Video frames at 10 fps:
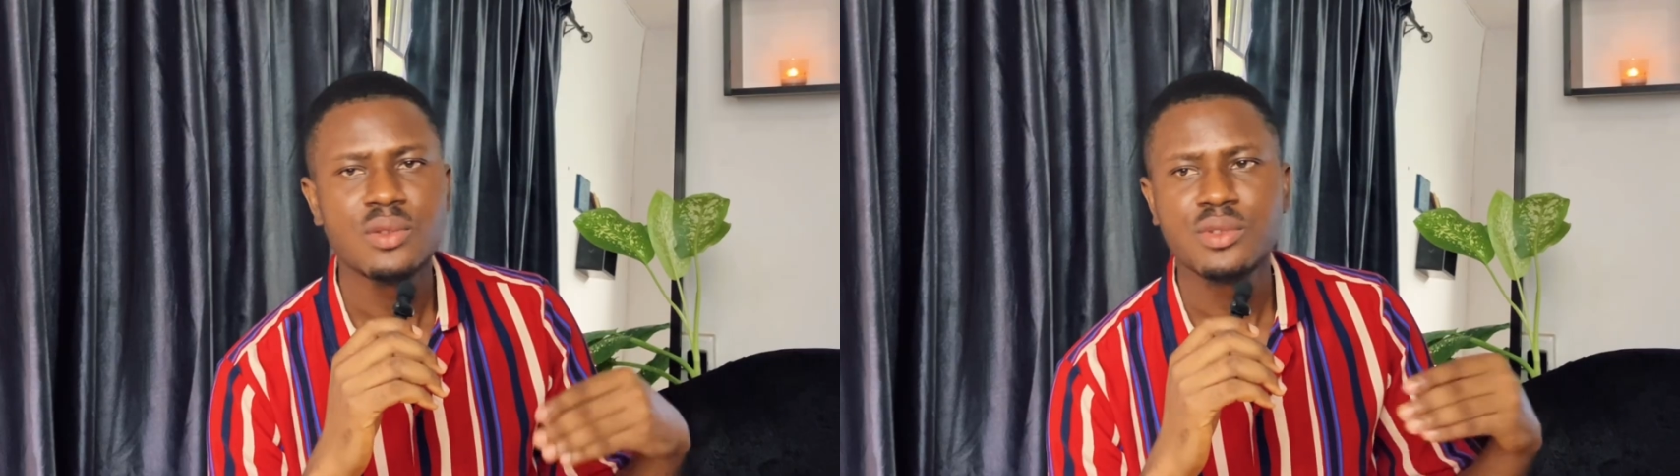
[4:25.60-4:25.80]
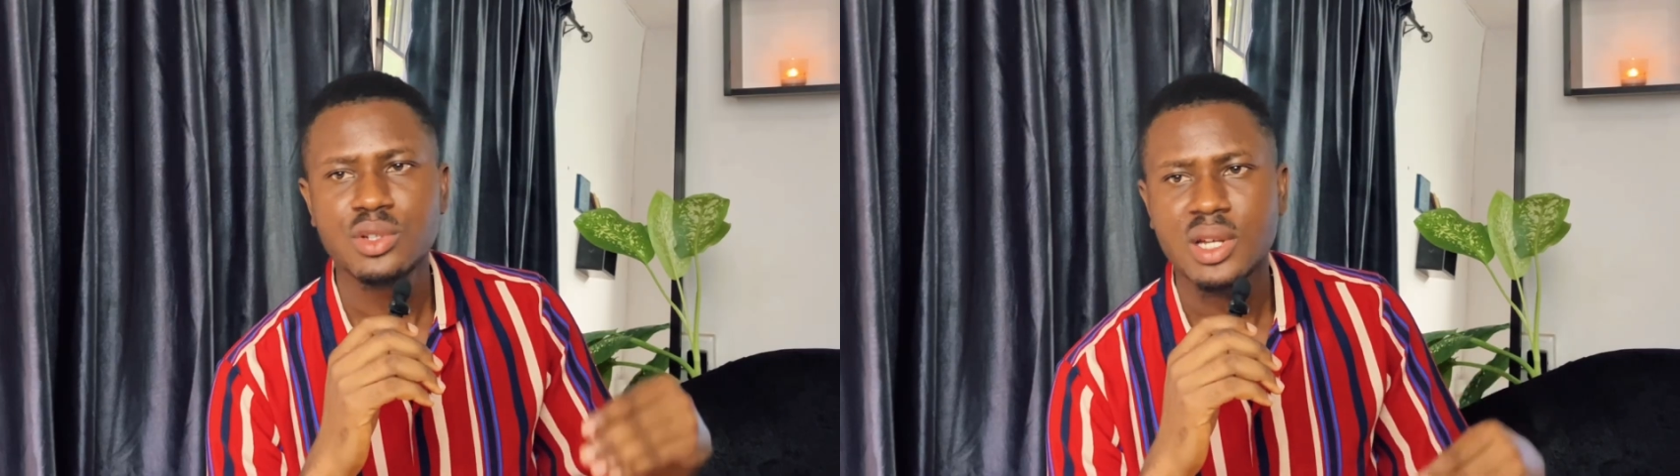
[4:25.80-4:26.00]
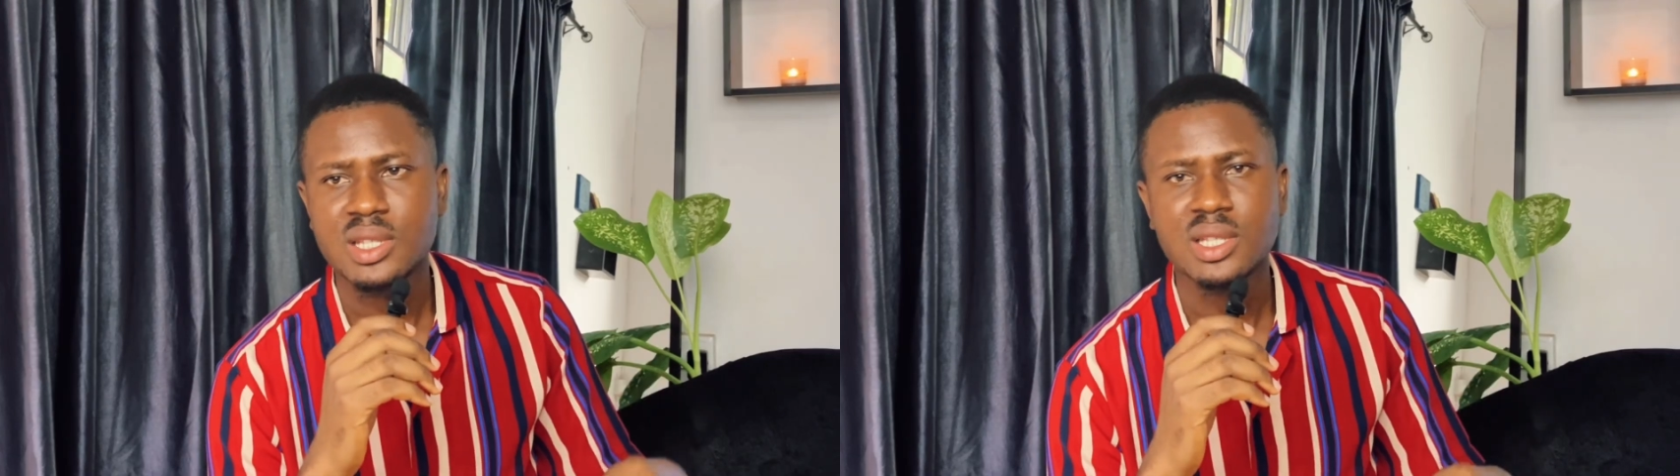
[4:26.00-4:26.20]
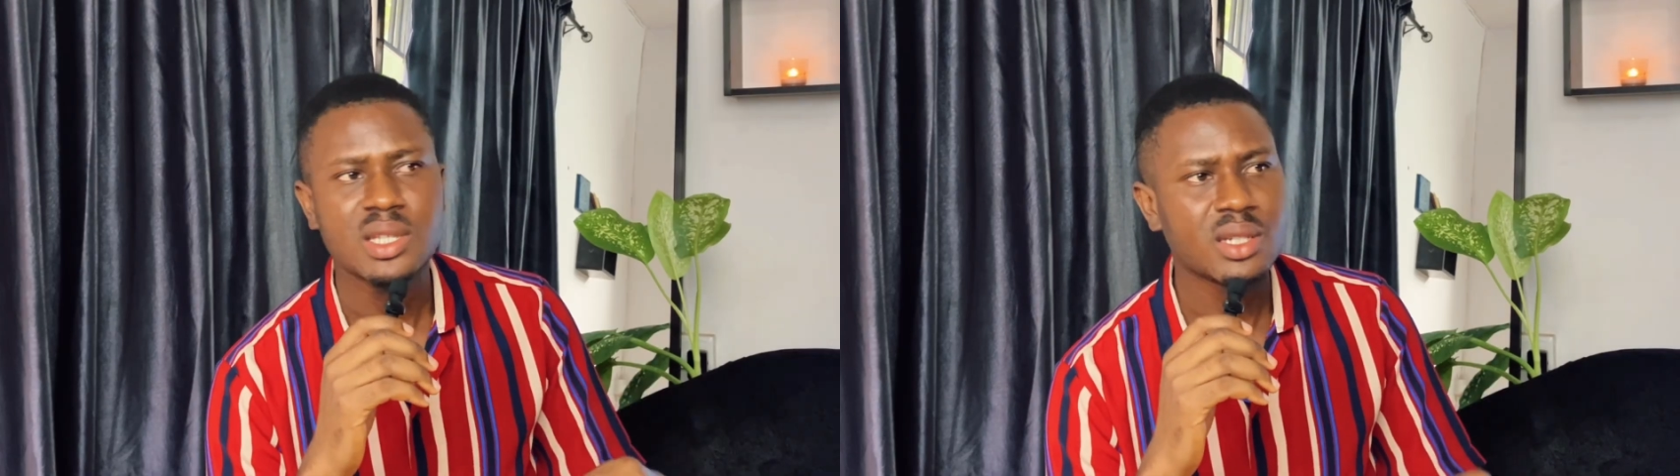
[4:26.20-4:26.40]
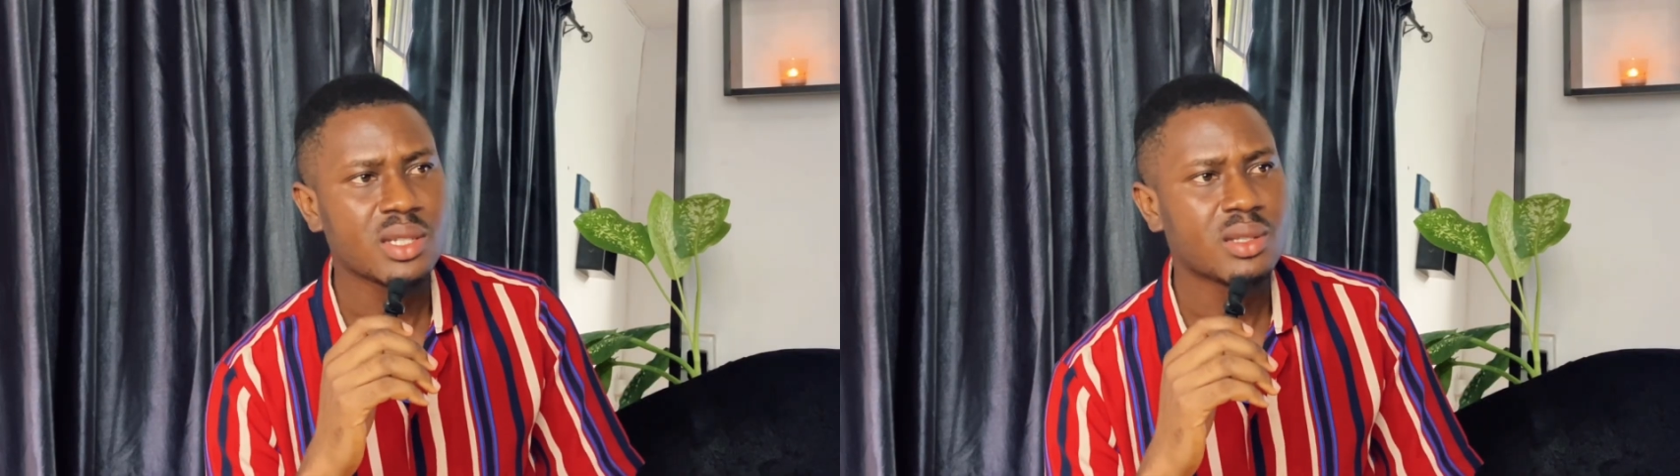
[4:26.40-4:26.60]
even though you are
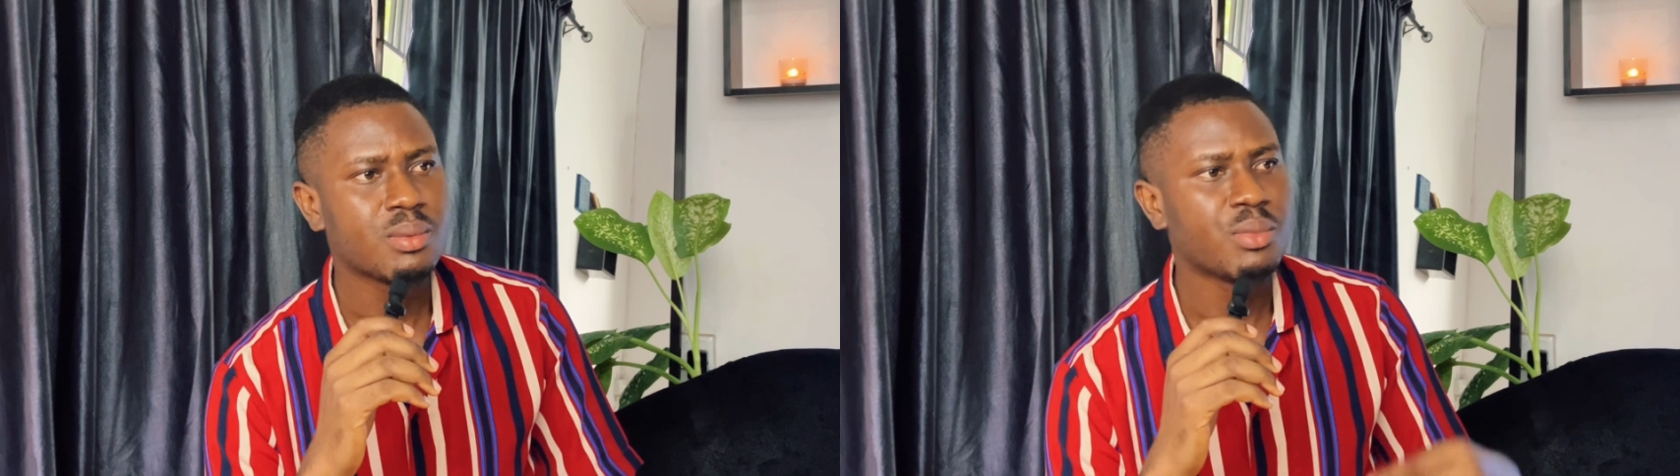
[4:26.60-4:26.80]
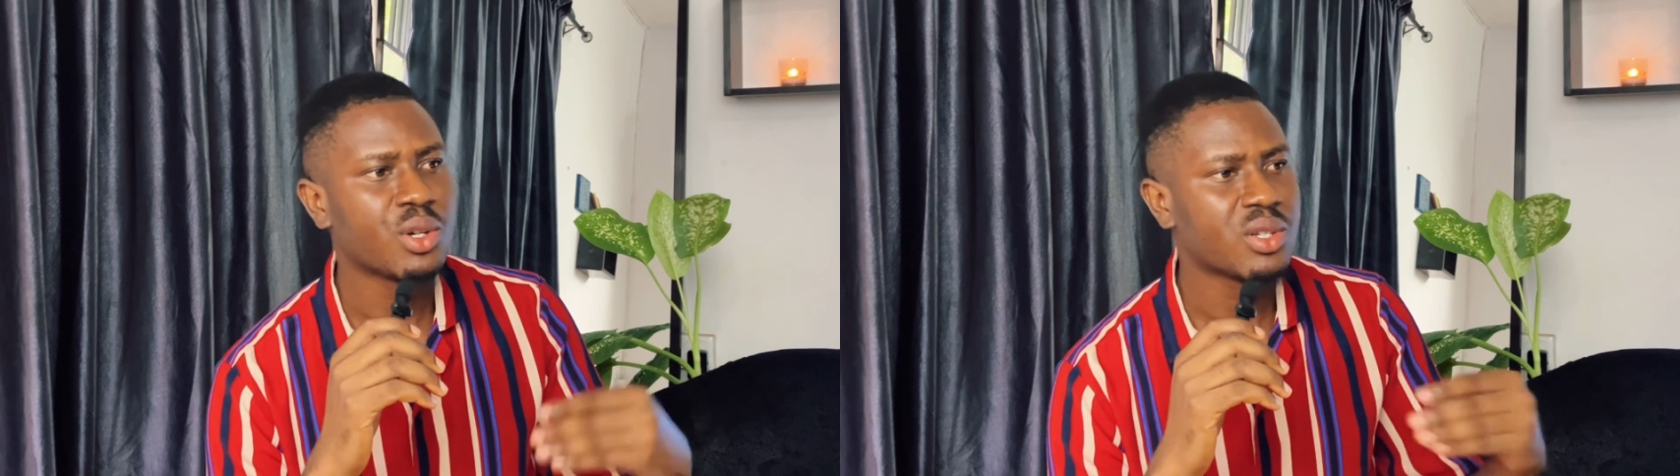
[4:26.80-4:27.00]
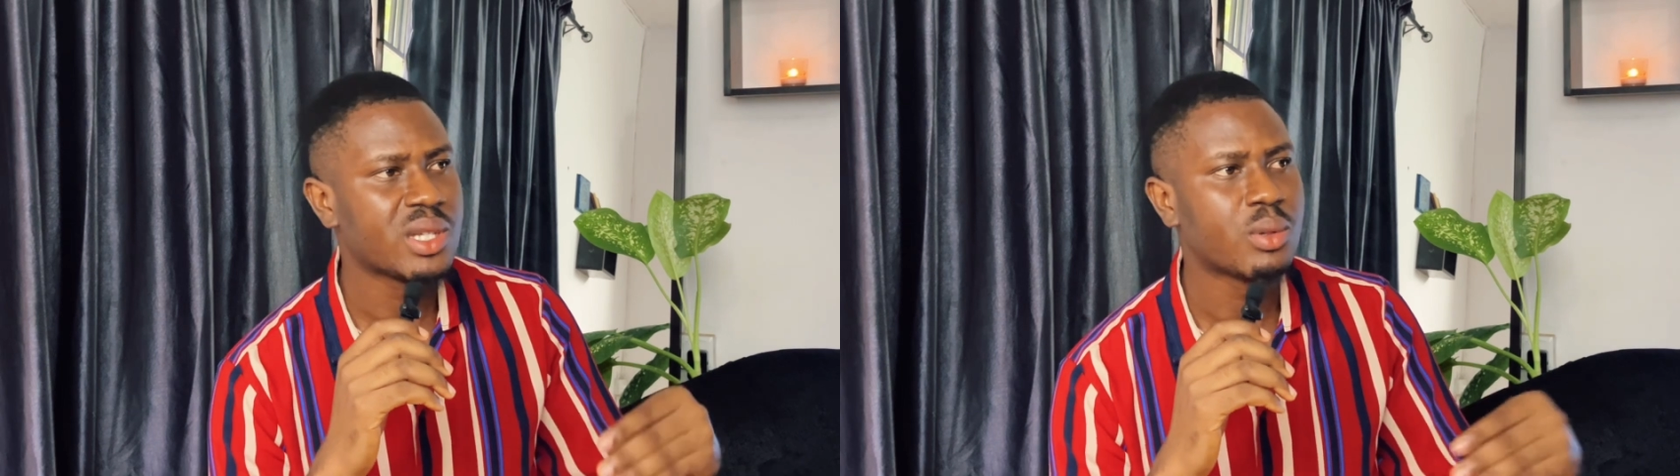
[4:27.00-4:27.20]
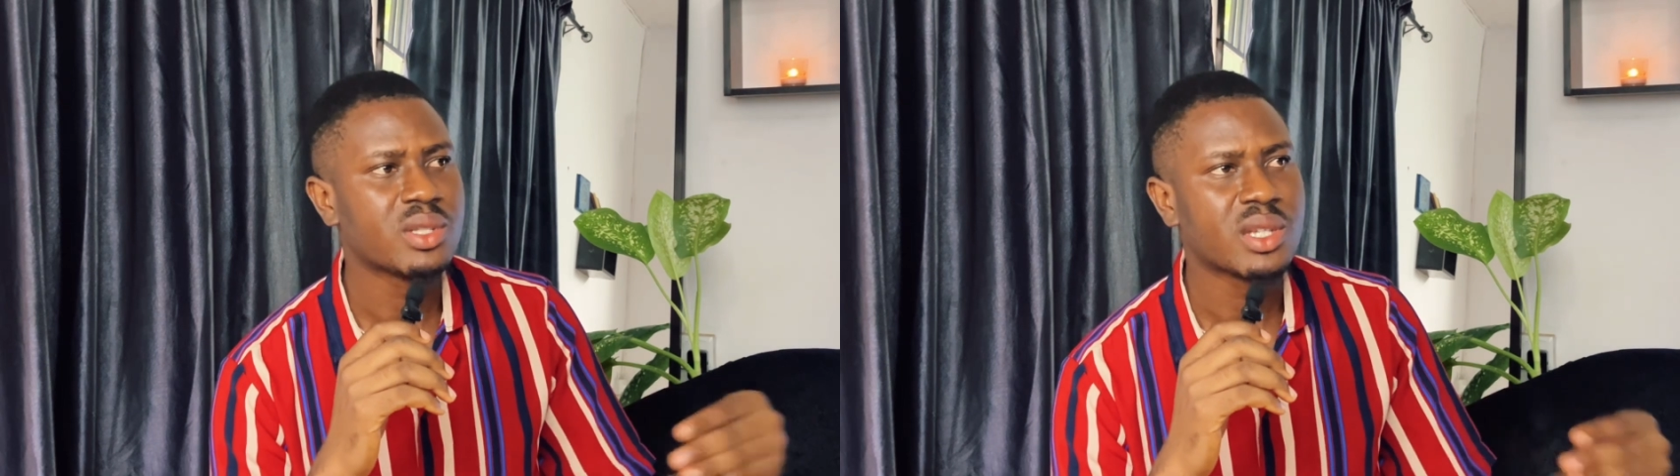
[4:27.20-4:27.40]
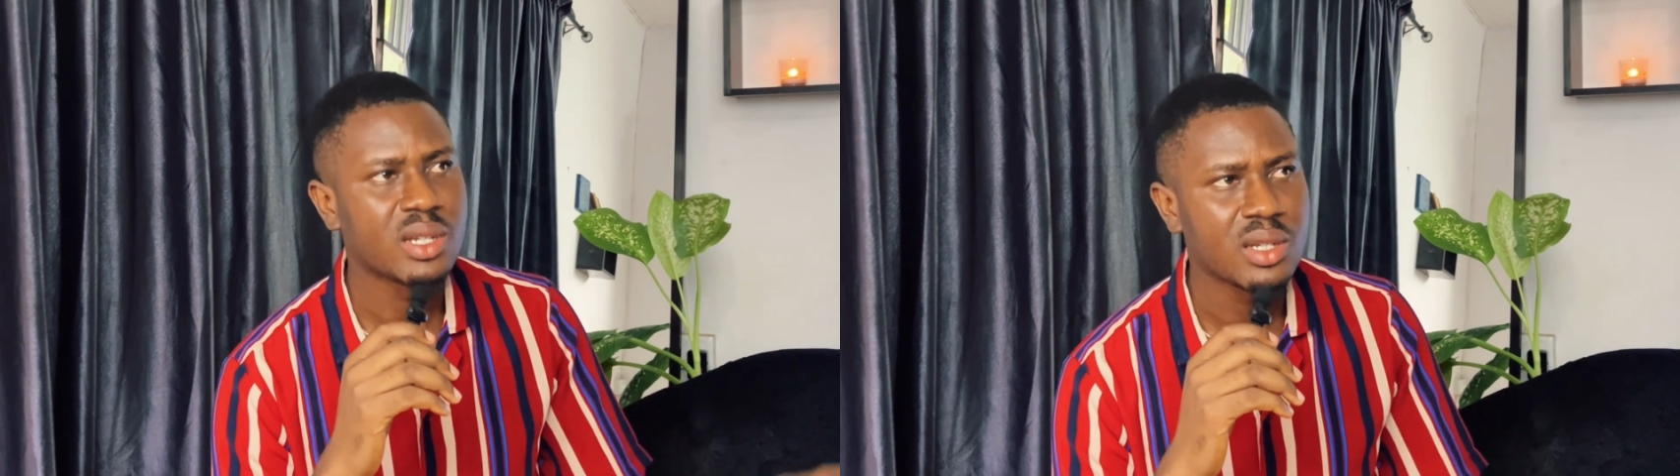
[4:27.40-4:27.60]
taking it because there
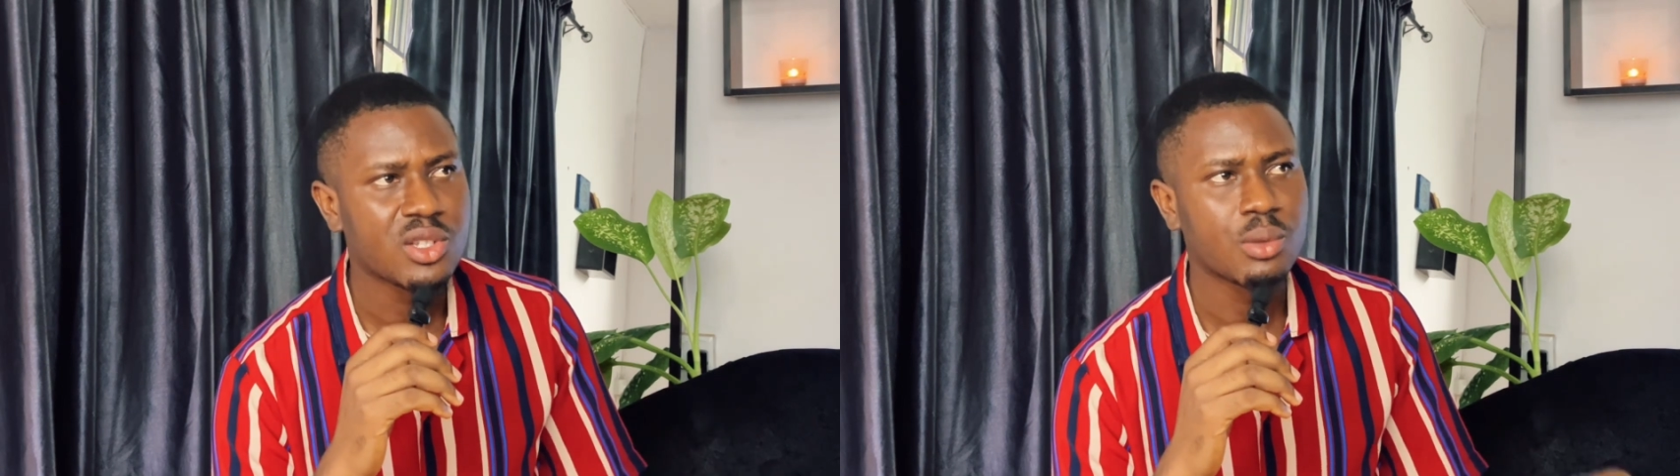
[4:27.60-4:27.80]
was a glitch,